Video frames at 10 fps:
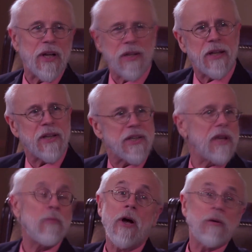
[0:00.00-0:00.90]
but then they
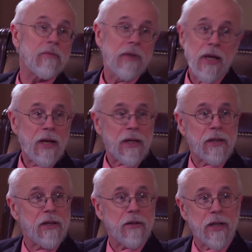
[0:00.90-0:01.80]
say, well,
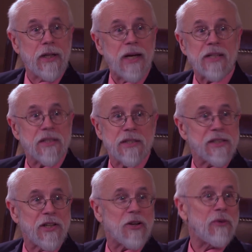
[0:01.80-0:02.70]
clearly
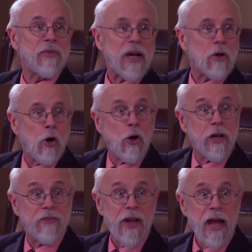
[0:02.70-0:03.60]
that
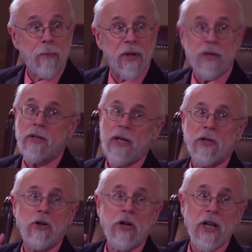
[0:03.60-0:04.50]
could have happened.
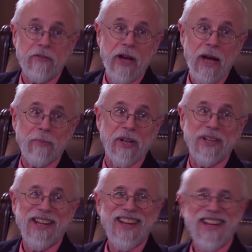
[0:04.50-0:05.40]
That could have
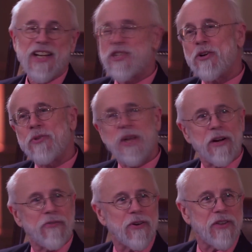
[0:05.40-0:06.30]
happened. So
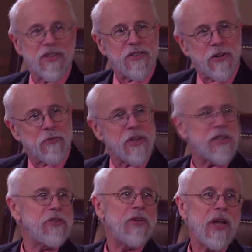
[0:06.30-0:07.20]
therefore, there's no
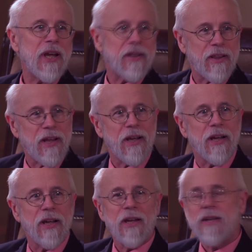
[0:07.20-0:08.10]
reason you can't
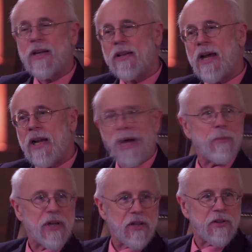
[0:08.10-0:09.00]
think that
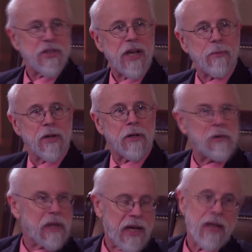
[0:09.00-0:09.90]
happened and this
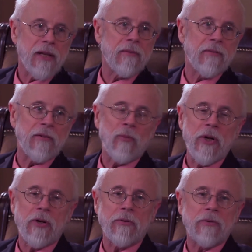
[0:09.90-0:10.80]
happened, and
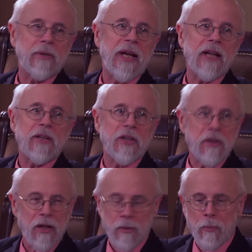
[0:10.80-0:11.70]
we don't get to
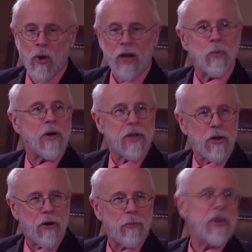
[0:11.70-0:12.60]
the point where
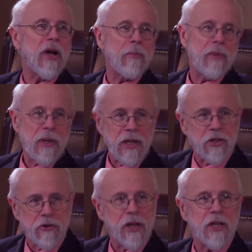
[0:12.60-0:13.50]
they all become
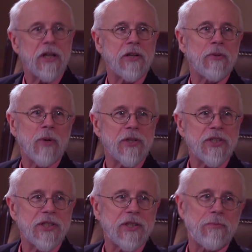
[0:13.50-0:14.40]
integrated into one
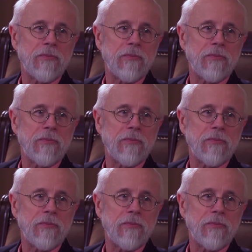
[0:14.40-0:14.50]
system.